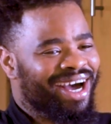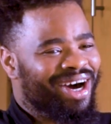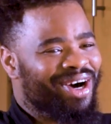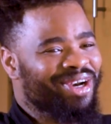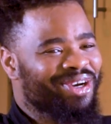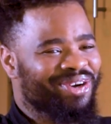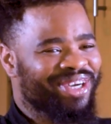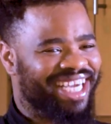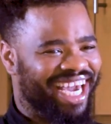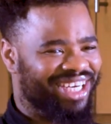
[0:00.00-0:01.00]
Oh,
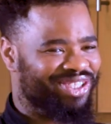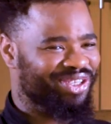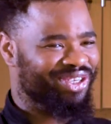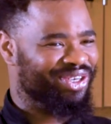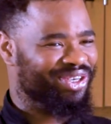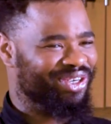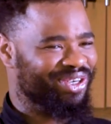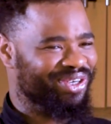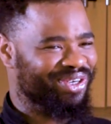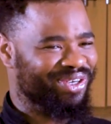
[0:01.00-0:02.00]
look at
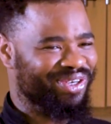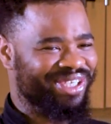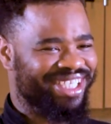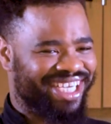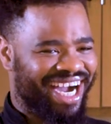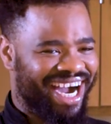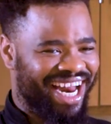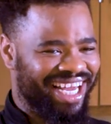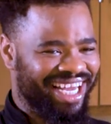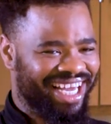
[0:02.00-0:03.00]
you, darling.